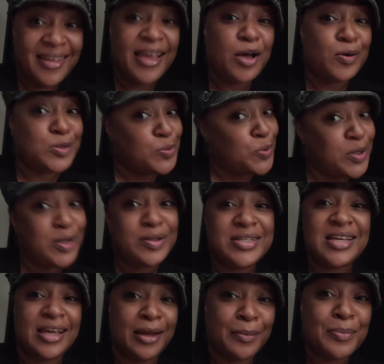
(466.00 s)
It goes real
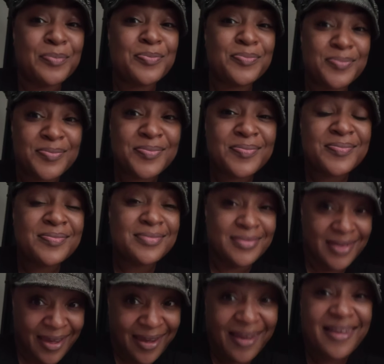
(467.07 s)
deep.
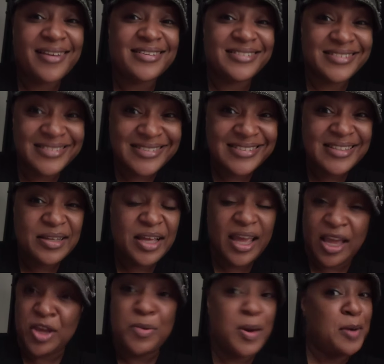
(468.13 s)
Yeah.
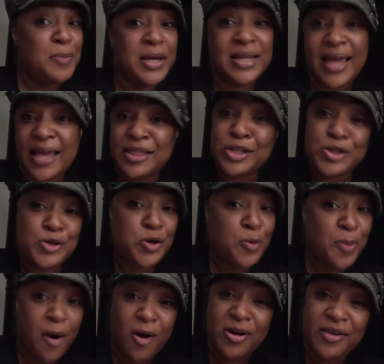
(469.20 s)
And you better be glad that you're
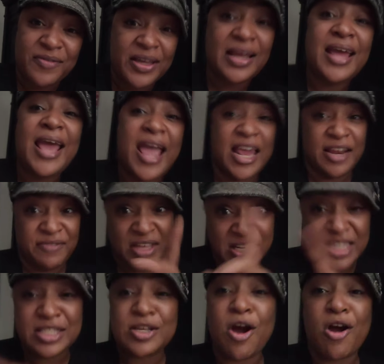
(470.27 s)
no part of it. And if they
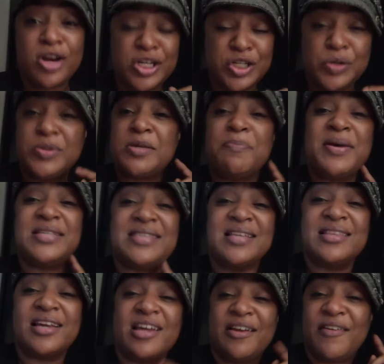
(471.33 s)
discarded you, it's the best
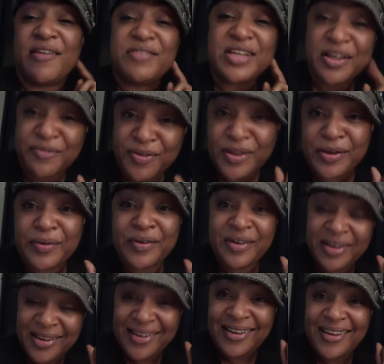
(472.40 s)
thing they could have ever done for you.
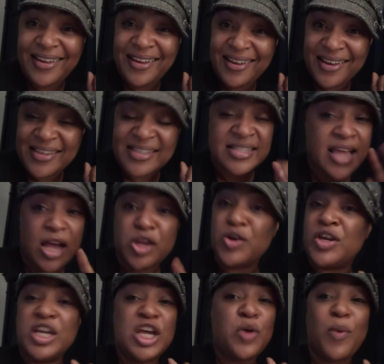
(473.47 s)
Because now you
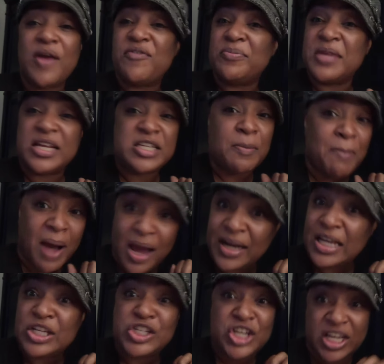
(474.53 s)
can get away from that
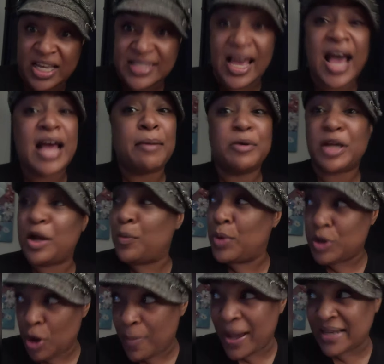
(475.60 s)
demonic shit. Because I don't care
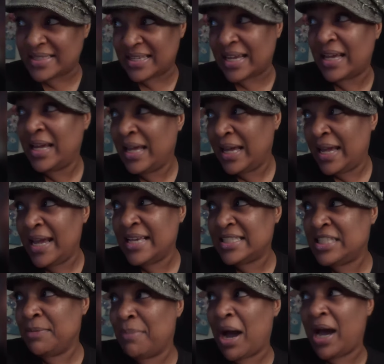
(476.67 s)
what nobody say. It's
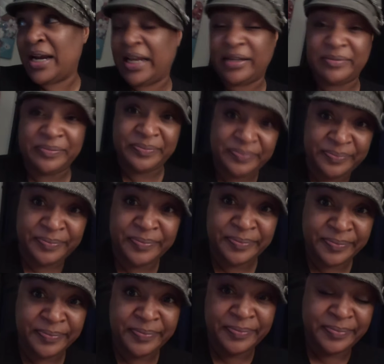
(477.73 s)
demonic.
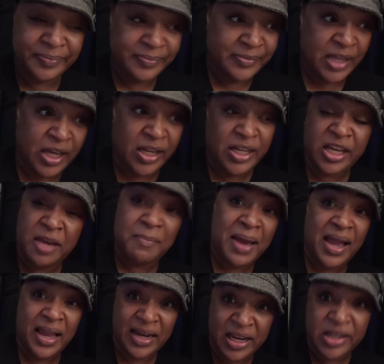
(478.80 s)
Hell, look at
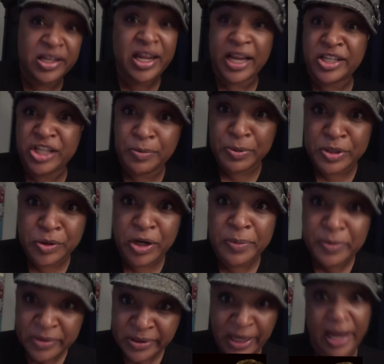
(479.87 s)
mine. He looked like Jeepers
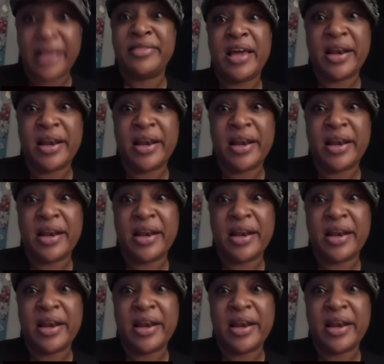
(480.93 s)
Creepers. Ain't